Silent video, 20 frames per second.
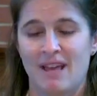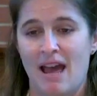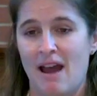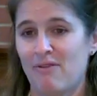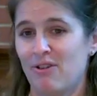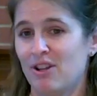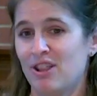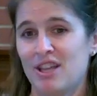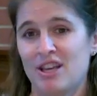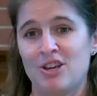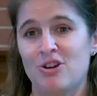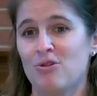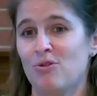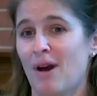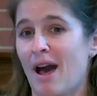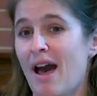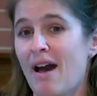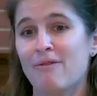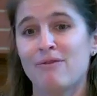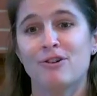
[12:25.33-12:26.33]
Everything
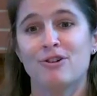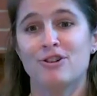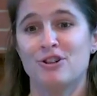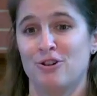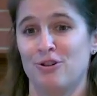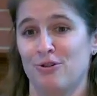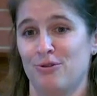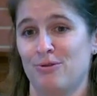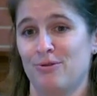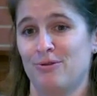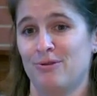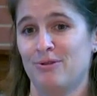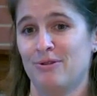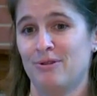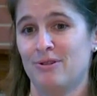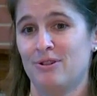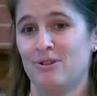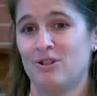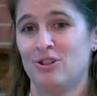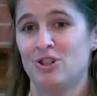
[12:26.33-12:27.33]
you ever do
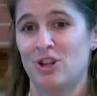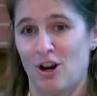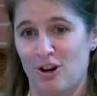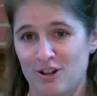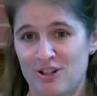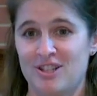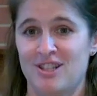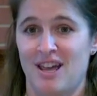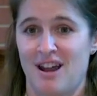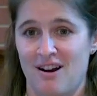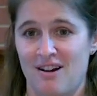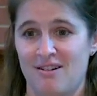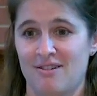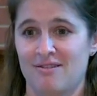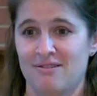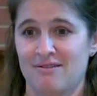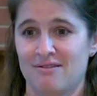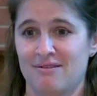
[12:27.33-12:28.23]
starts there,